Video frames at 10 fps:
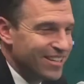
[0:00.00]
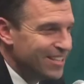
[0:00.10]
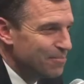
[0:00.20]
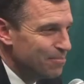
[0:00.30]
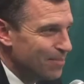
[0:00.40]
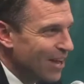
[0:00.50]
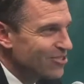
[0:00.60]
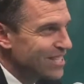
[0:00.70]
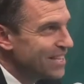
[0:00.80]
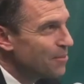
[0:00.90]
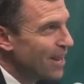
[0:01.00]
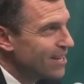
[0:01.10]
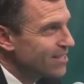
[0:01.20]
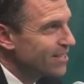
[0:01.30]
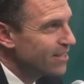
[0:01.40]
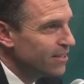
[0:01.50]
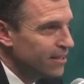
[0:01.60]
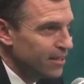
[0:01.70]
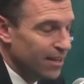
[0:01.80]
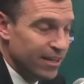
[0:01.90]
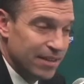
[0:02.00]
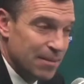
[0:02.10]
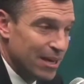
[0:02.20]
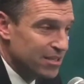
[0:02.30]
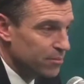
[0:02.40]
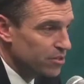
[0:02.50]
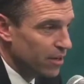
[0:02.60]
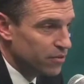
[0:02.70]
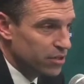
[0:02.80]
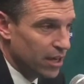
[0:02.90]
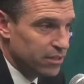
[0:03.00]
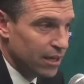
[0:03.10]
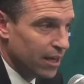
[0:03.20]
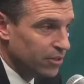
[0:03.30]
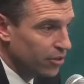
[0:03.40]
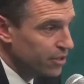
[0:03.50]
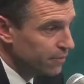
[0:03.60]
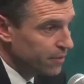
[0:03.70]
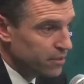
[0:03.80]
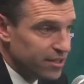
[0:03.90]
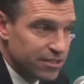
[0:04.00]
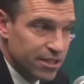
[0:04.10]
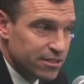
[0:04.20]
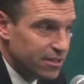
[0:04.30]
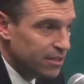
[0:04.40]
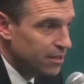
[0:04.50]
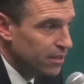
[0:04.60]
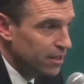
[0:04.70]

It didn't bounce in the basket, and they made some tough shots. I liked our defensive intensity.